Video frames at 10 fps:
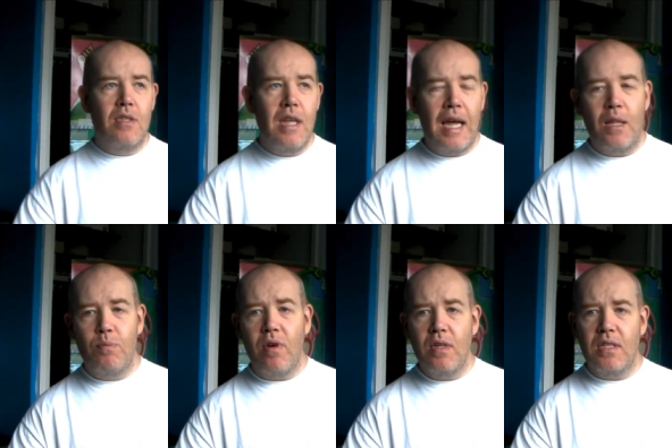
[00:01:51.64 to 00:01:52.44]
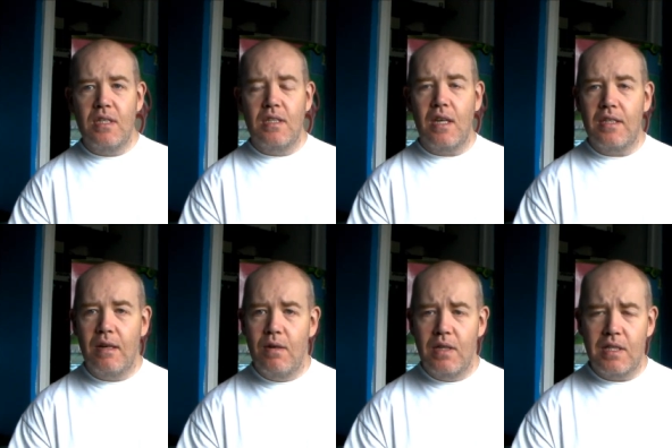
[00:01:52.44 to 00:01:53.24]
Yeah, the prices I
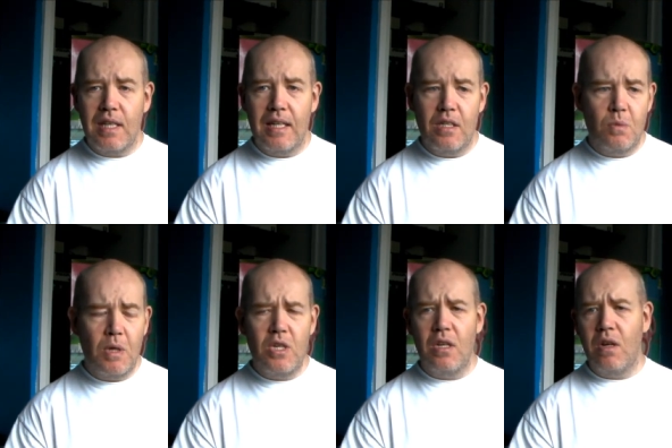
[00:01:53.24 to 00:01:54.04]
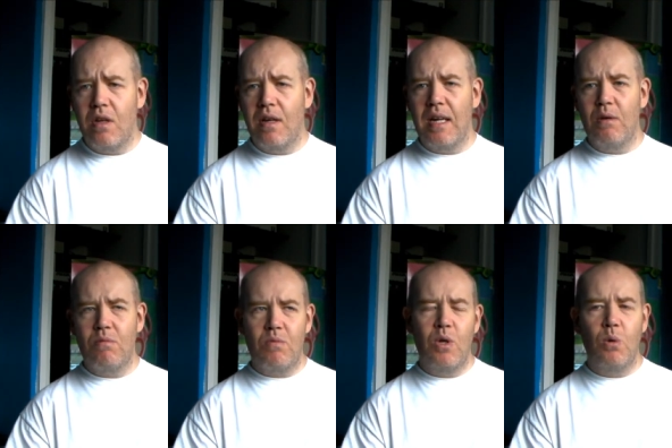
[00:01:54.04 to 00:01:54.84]
don't understand. Especially, like, I know
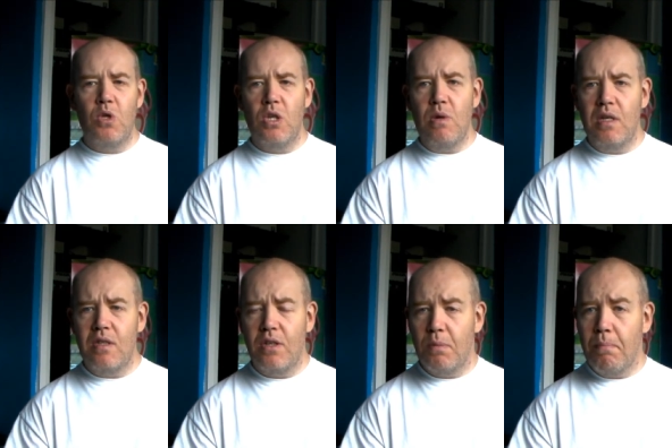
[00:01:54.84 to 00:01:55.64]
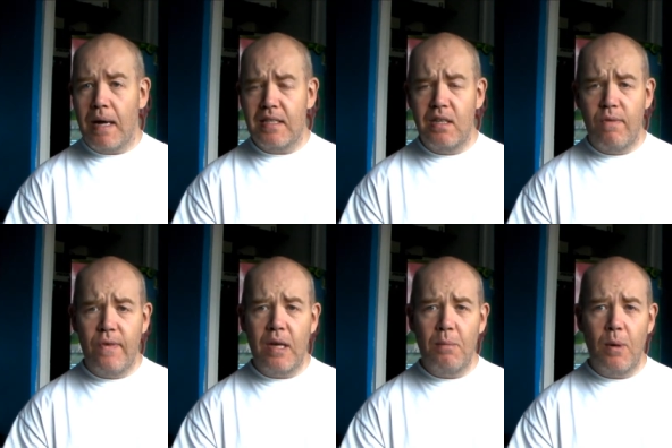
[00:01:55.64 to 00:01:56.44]
Call of Duty is like this massive
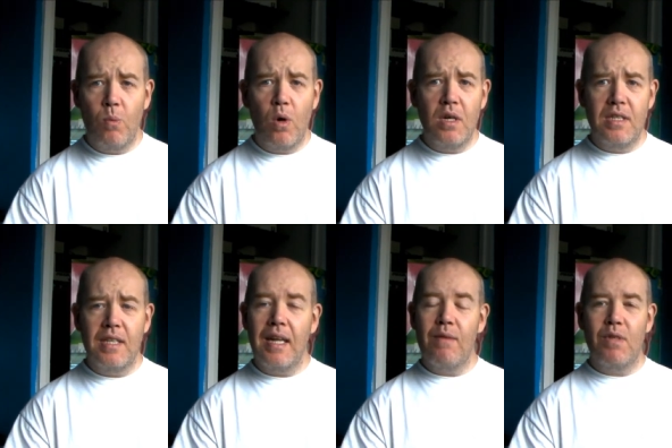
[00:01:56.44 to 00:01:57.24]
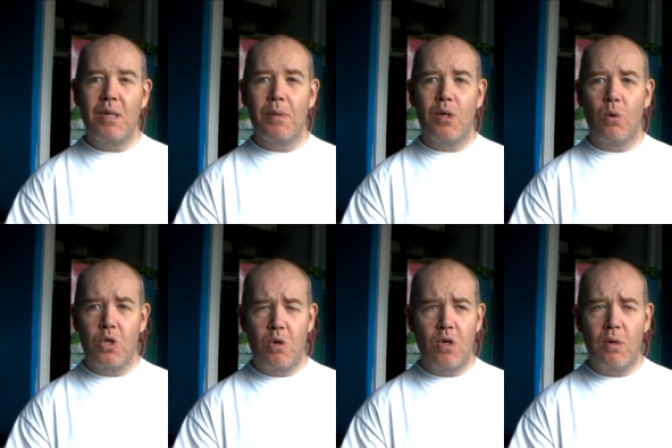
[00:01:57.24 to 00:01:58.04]
thing, but why is it that every time a Call of
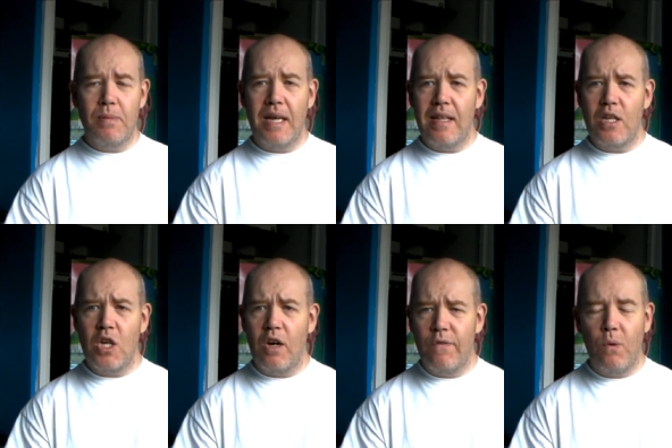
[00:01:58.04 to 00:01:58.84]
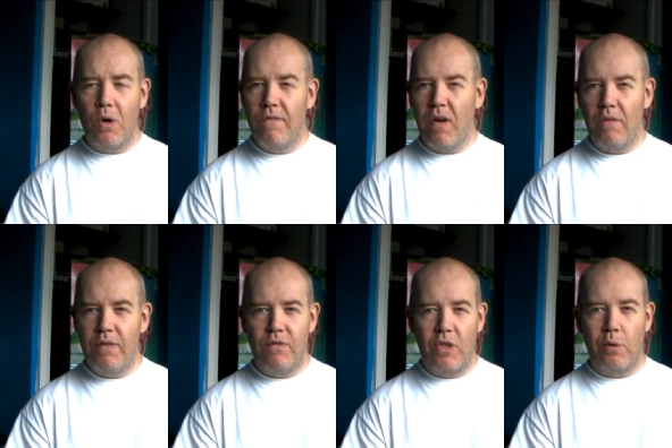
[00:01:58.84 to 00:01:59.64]
Duty comes out they charge 45,
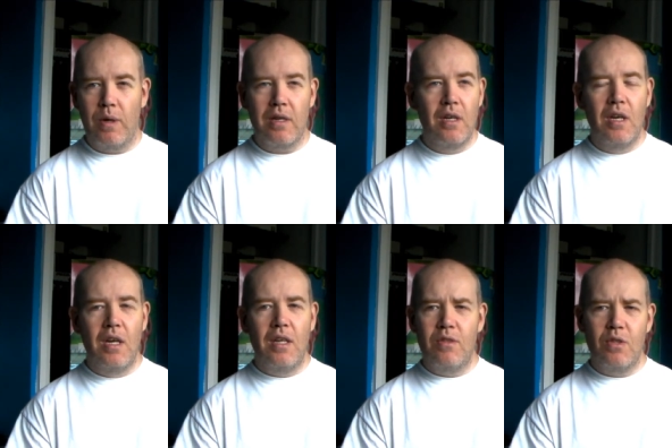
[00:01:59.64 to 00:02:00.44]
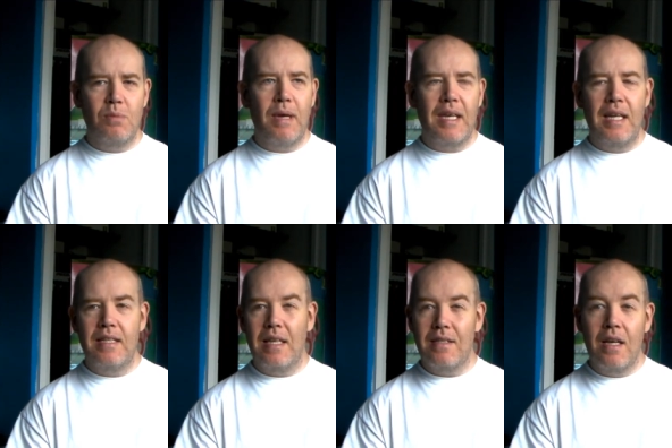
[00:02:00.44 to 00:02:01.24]
50 quid? Doesn't make any
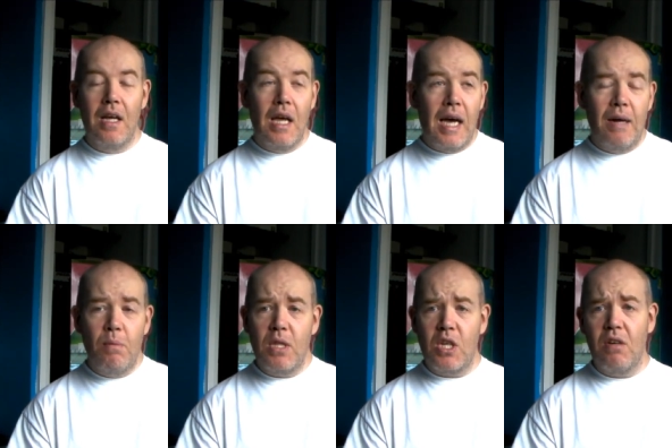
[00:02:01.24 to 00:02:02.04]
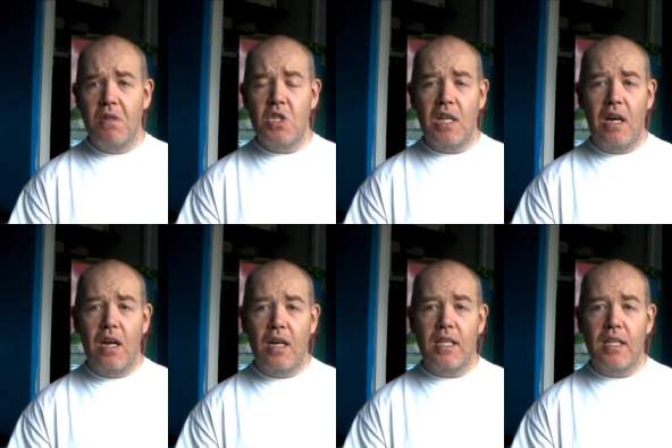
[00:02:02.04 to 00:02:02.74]
sense. And with the current gen, a lot